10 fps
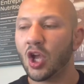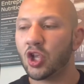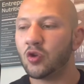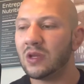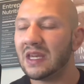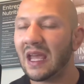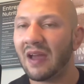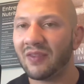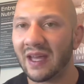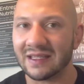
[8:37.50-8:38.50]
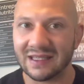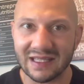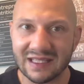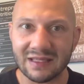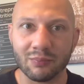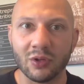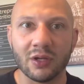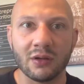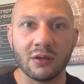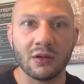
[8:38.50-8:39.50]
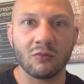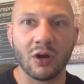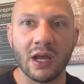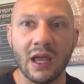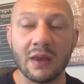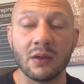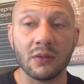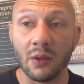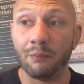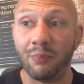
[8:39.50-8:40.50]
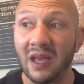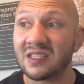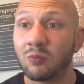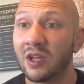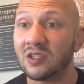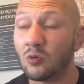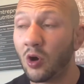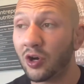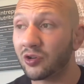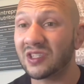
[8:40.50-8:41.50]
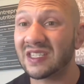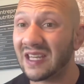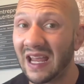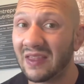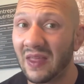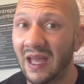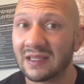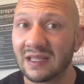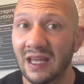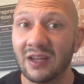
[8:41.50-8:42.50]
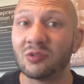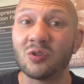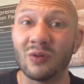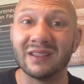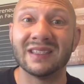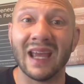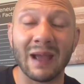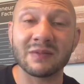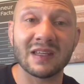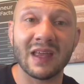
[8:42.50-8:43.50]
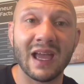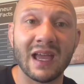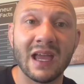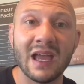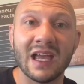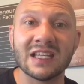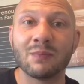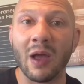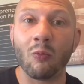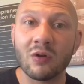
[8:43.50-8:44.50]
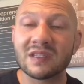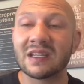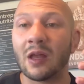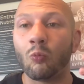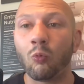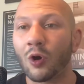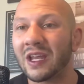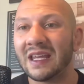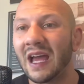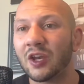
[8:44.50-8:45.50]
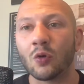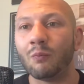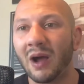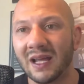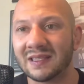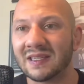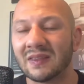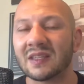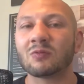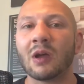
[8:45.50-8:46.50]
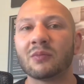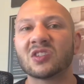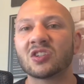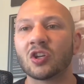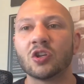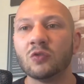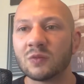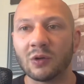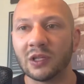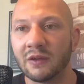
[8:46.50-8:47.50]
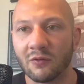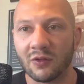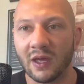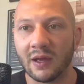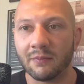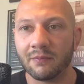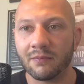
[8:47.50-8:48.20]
You need to have that discipline, right? And the best way to understand that and to adapt to that is by, once again, working on your mindset. That's why I'm such a huge believer in that.